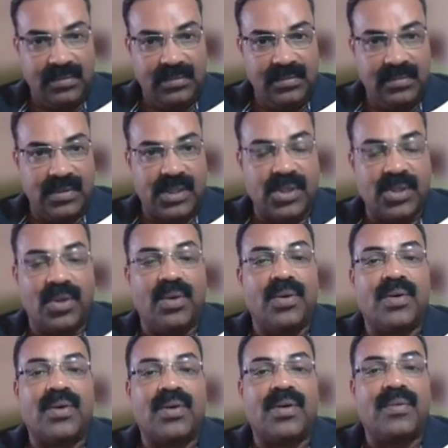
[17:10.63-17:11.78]
So
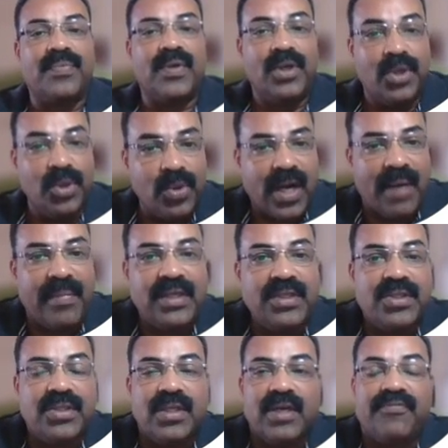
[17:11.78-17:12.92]
do comment
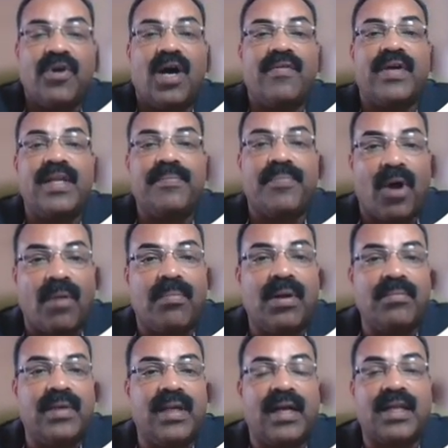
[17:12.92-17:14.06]
if you have any problem
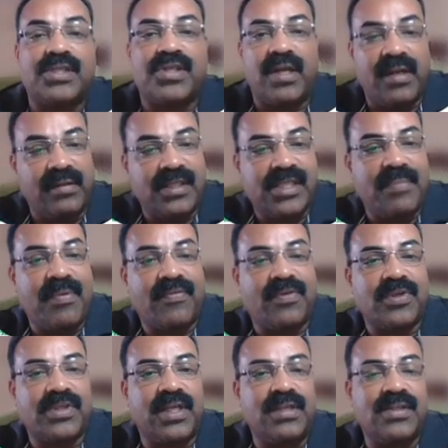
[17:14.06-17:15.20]
in understanding this type of
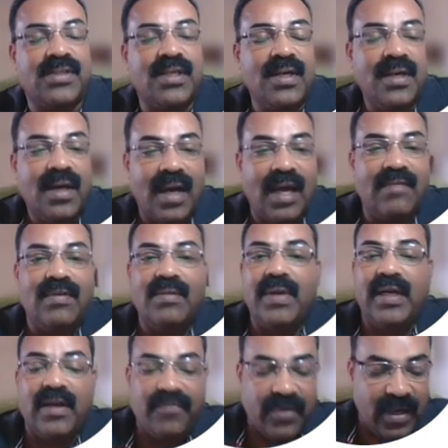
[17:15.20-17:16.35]
questions. I will be
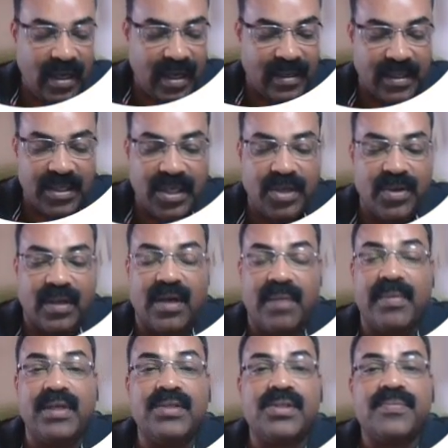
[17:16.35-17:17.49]
definitely attending your
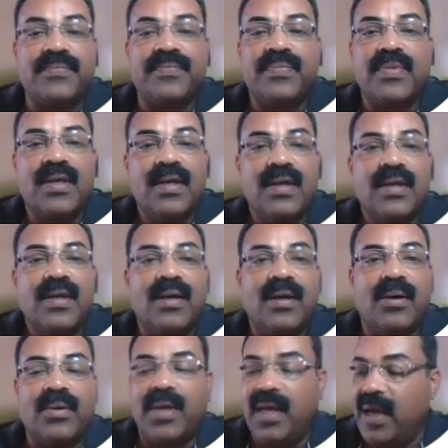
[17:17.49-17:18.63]
comments.
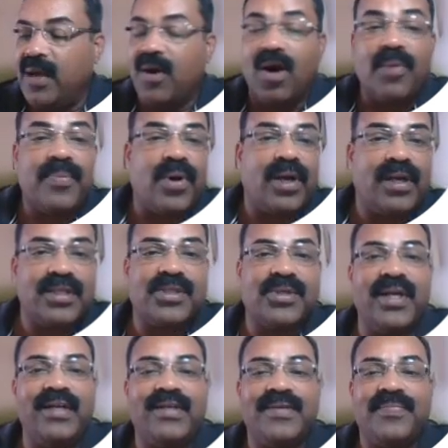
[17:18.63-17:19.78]
Okay, I hope you understood
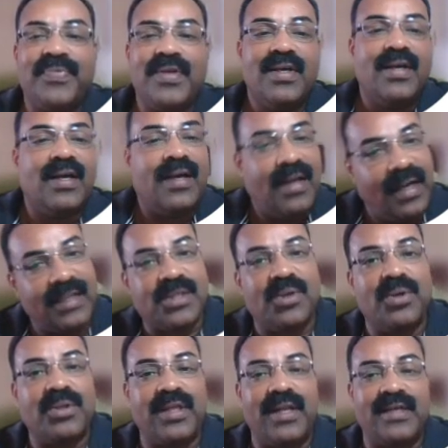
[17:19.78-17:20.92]
it. Let us go to
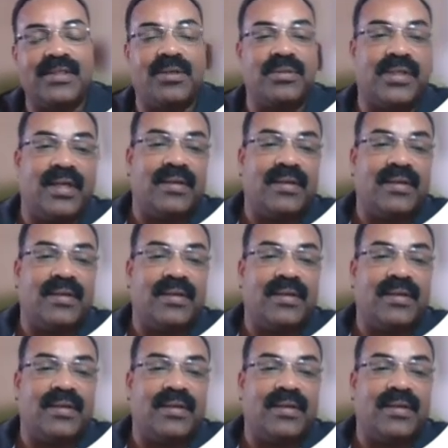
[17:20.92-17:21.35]
the next question.